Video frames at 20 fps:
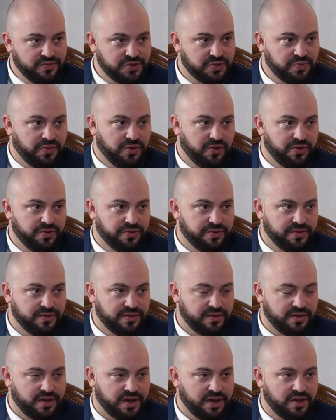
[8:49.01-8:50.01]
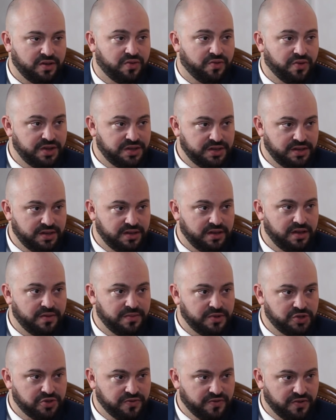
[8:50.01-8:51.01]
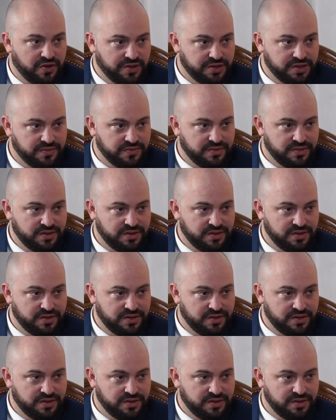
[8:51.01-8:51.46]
was born and created in the image of God.